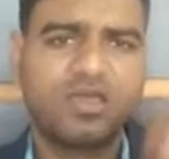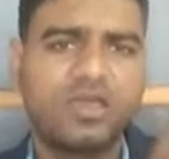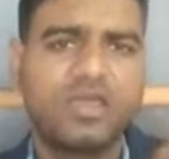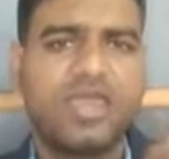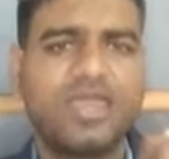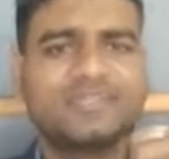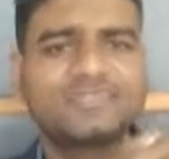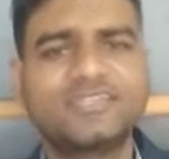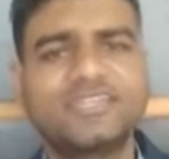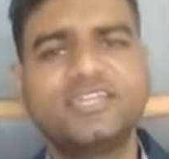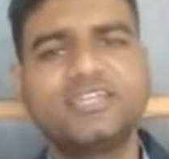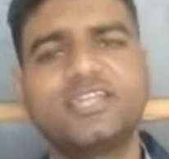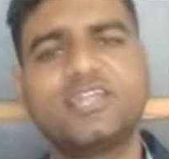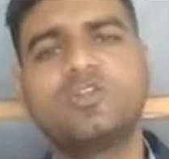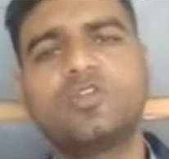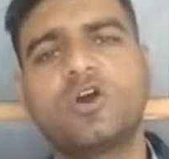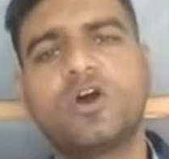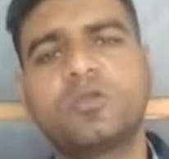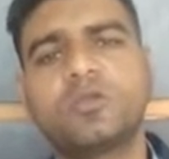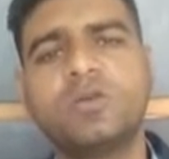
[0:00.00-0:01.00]
excreted
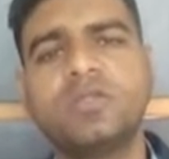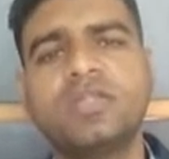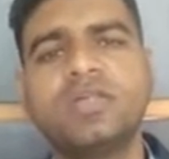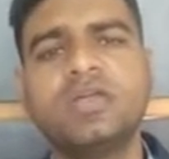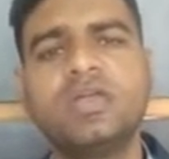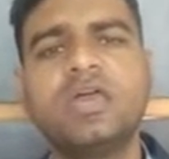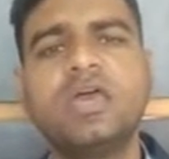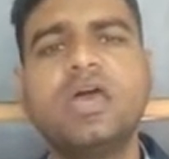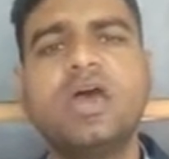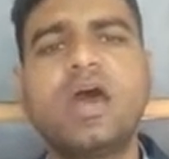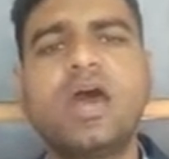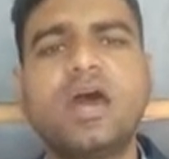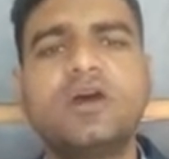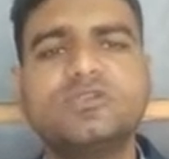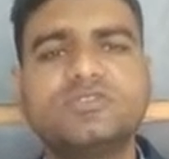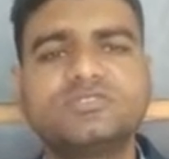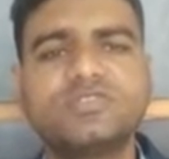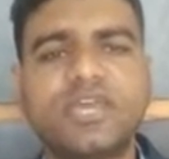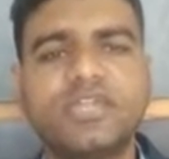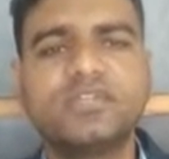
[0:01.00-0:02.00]
normally
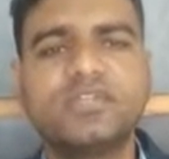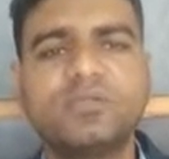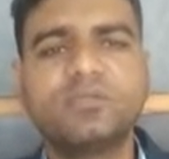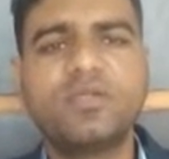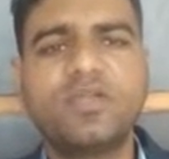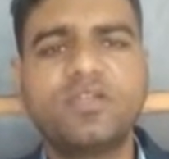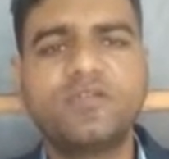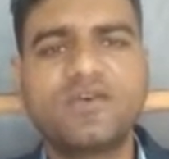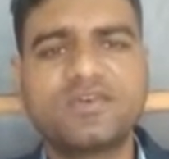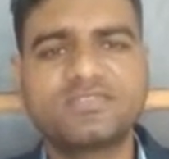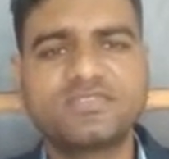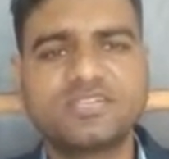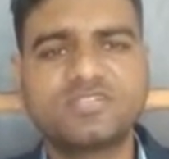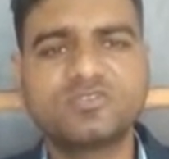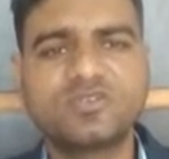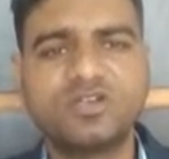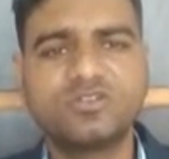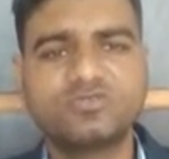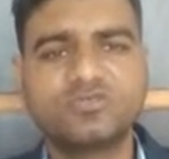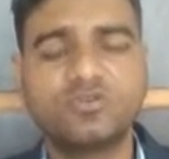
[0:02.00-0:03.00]
outside the blood vessels
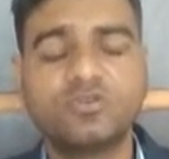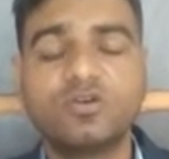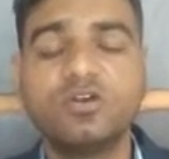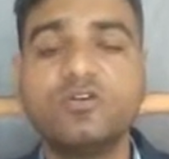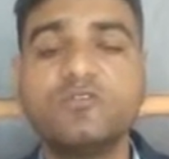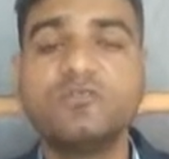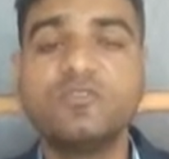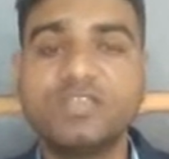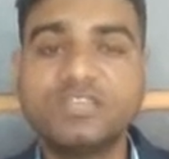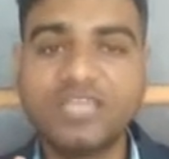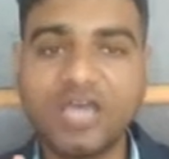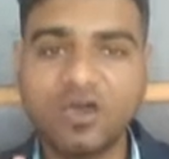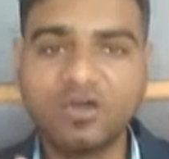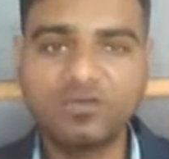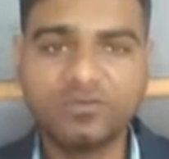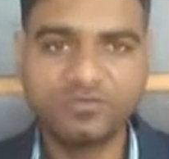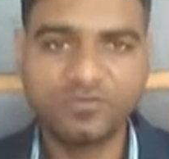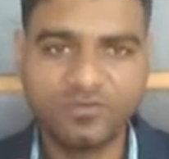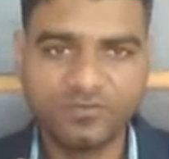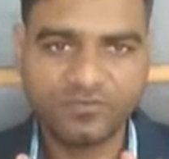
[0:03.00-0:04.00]
also
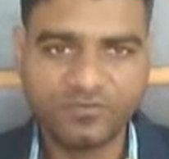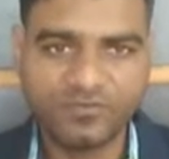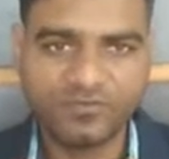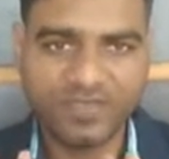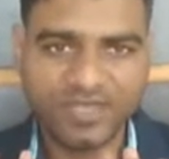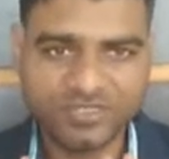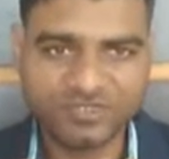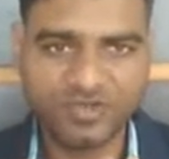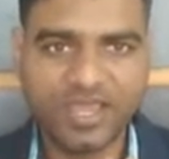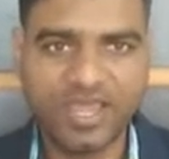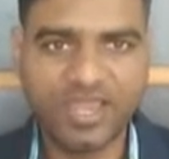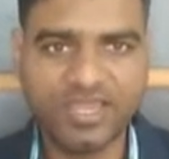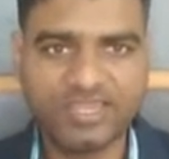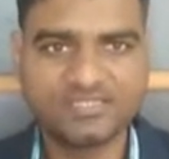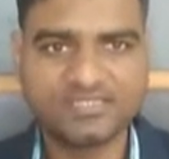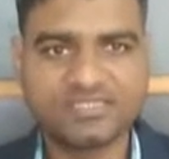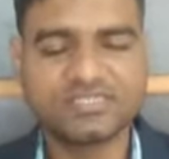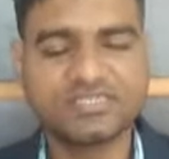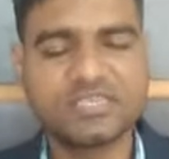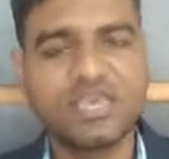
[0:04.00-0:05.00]
without
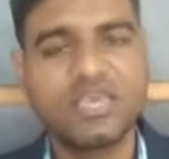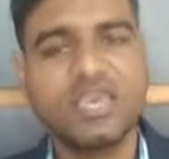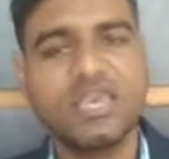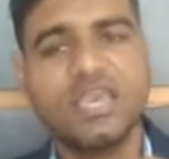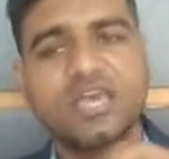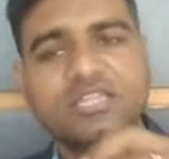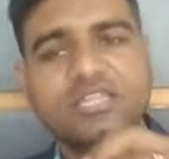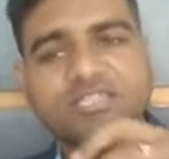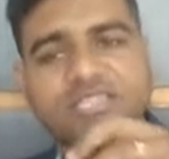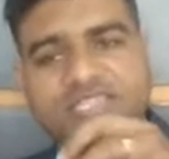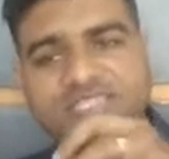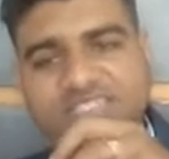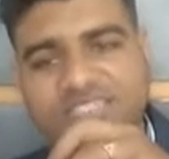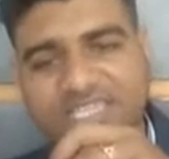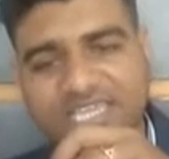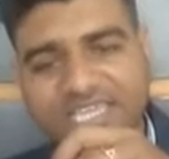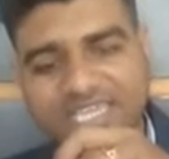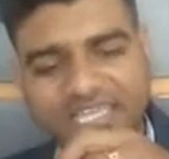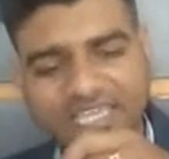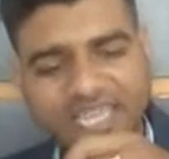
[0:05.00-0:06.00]
vasodilation. This
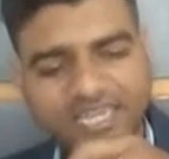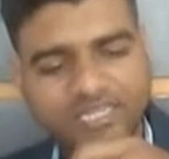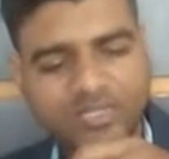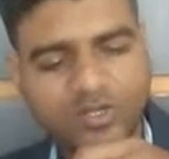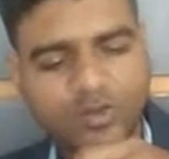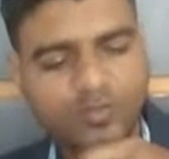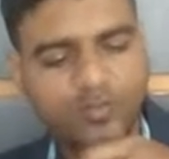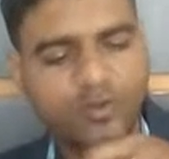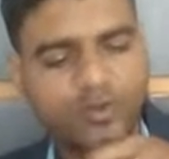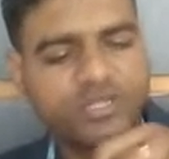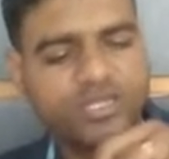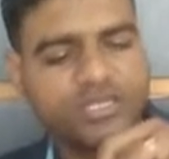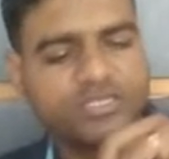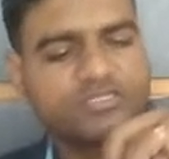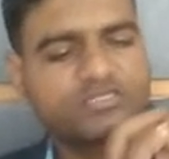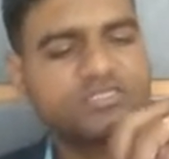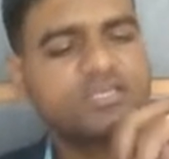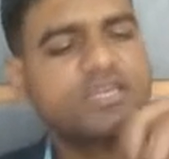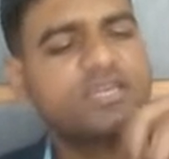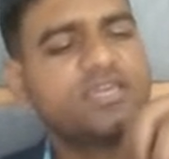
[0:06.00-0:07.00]
C reactive
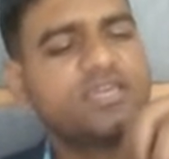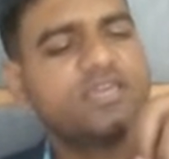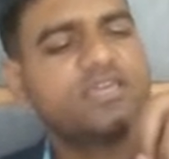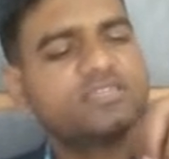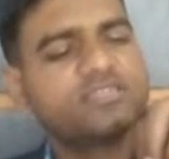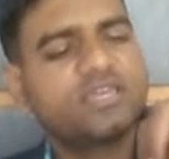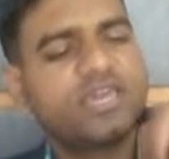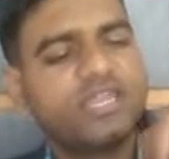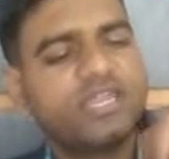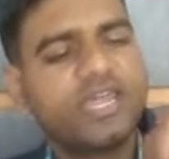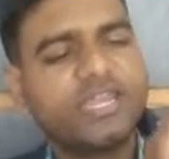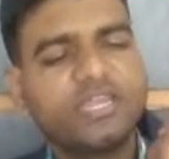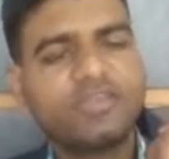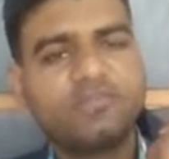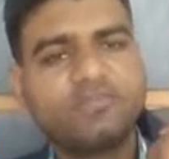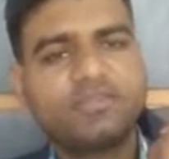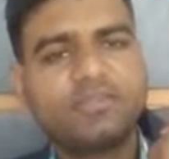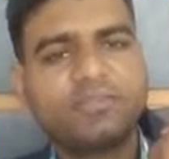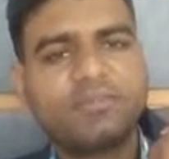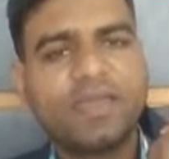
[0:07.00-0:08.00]
proteins is connected
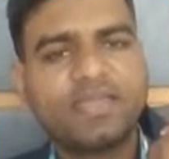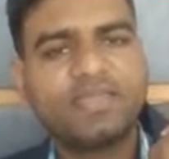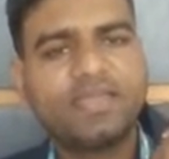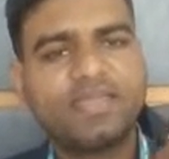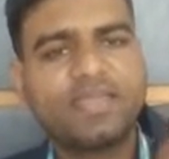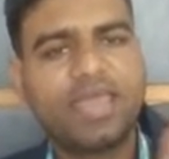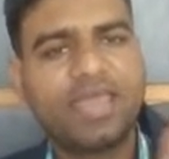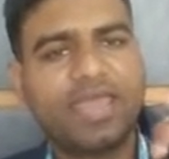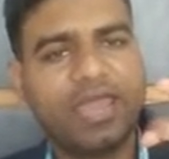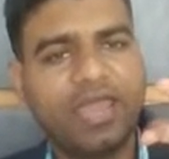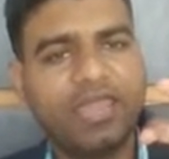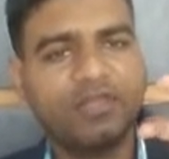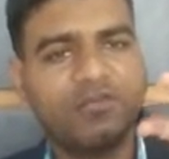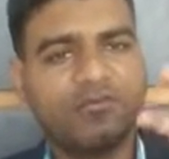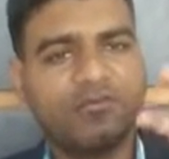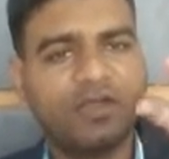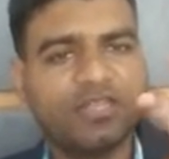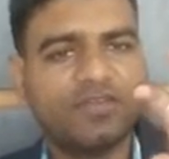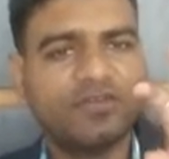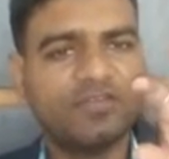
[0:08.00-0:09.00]
with the bacteria, and
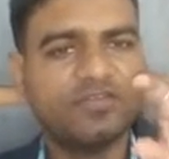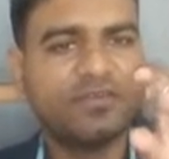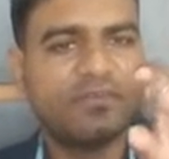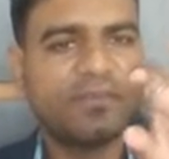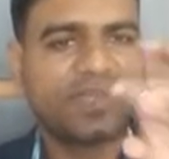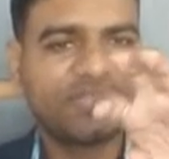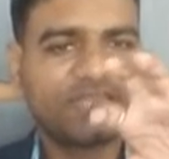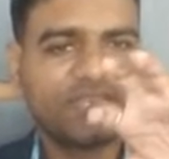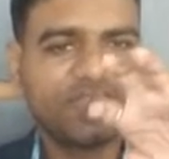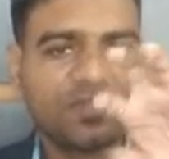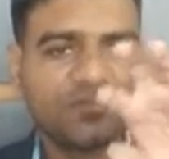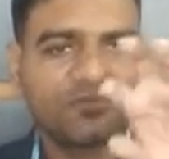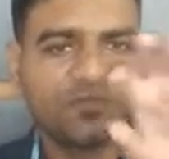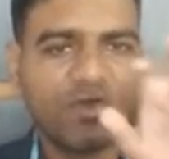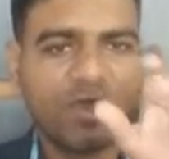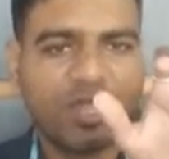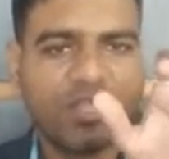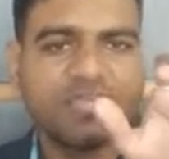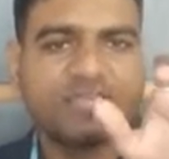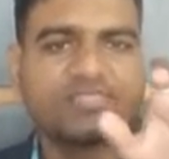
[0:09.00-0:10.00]
whatever the bacterial
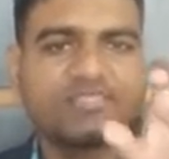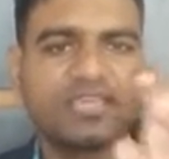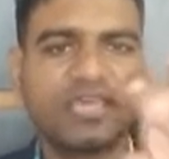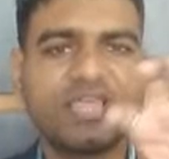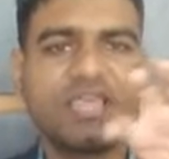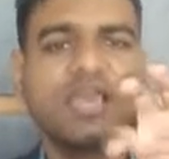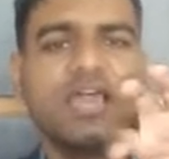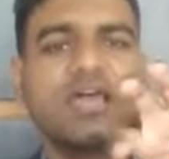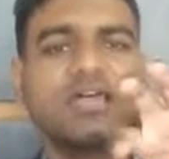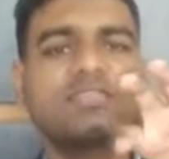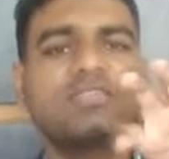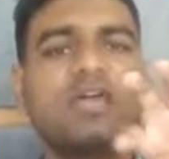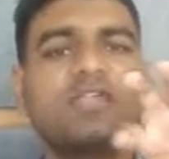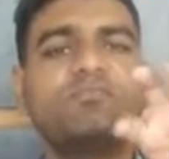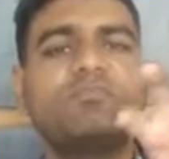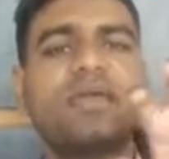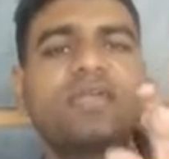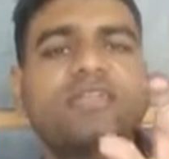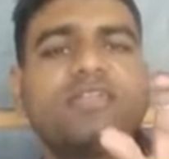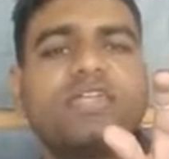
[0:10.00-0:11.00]
wall is there, that
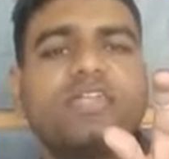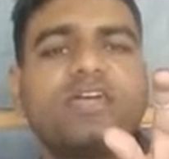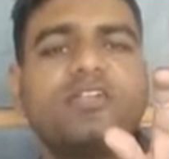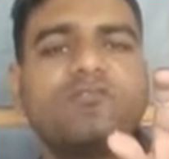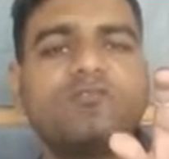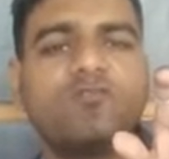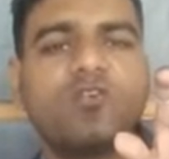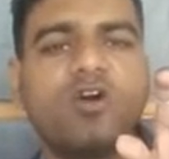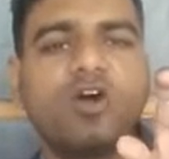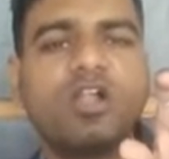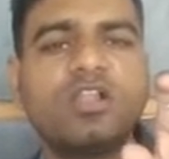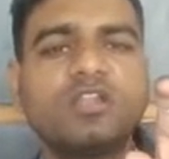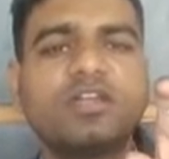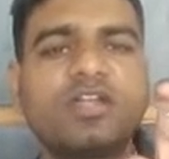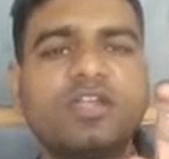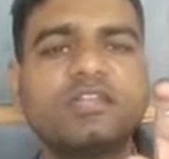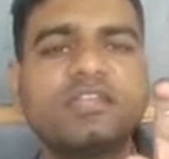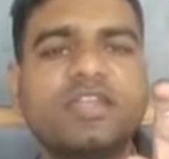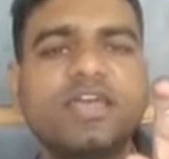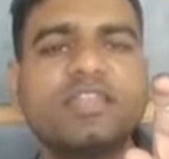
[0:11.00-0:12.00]
bacterial wall
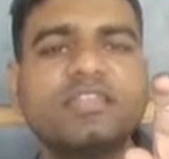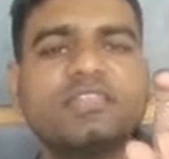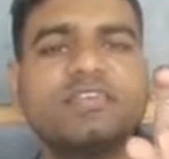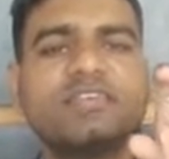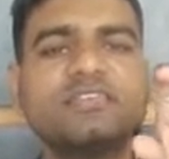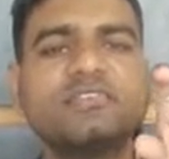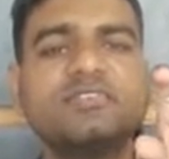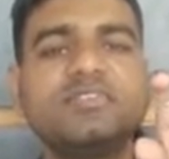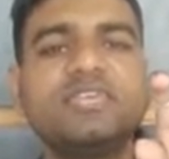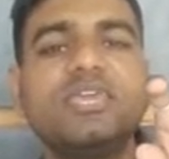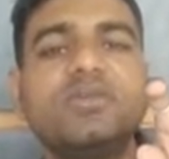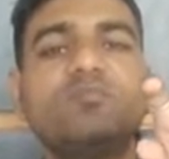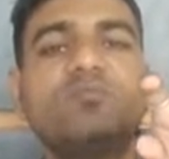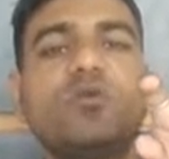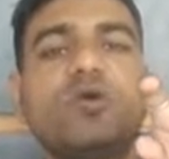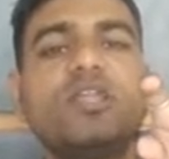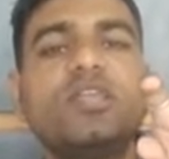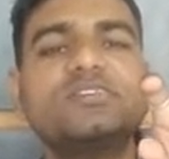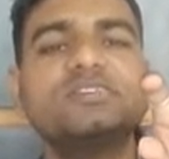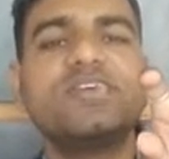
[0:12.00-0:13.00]
contains the C
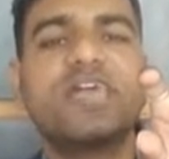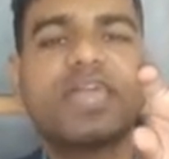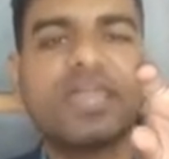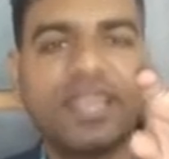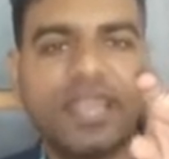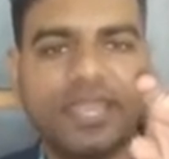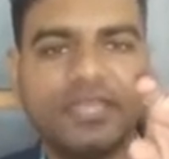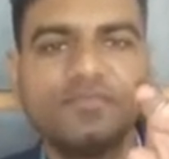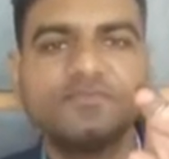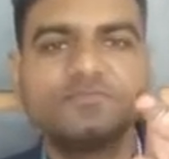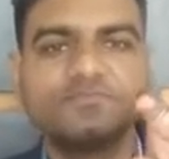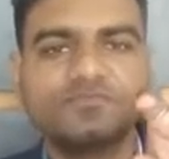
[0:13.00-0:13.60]
polysaccharide.